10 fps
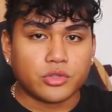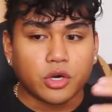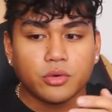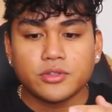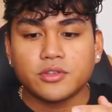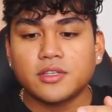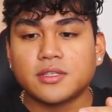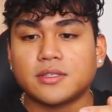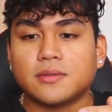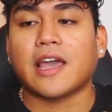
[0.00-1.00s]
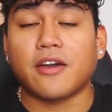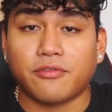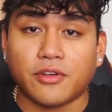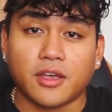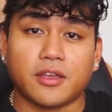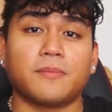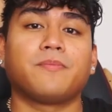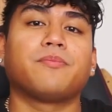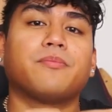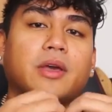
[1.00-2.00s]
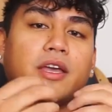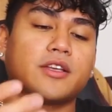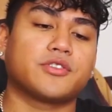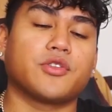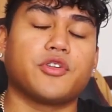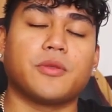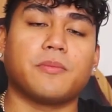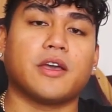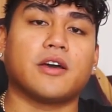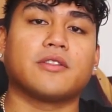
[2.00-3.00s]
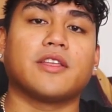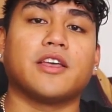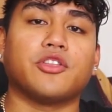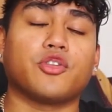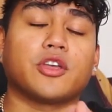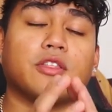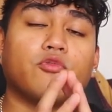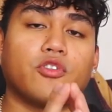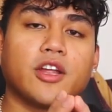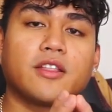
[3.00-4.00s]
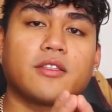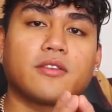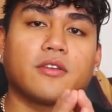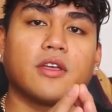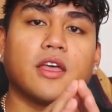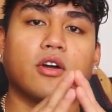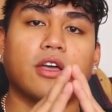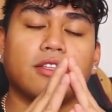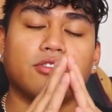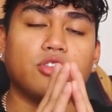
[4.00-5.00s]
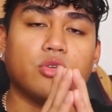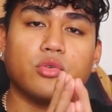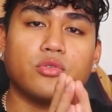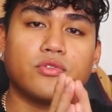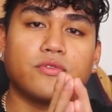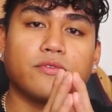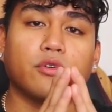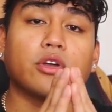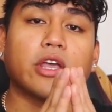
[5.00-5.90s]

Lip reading: go into this cafe, pay a certain amount, and you can rent and use for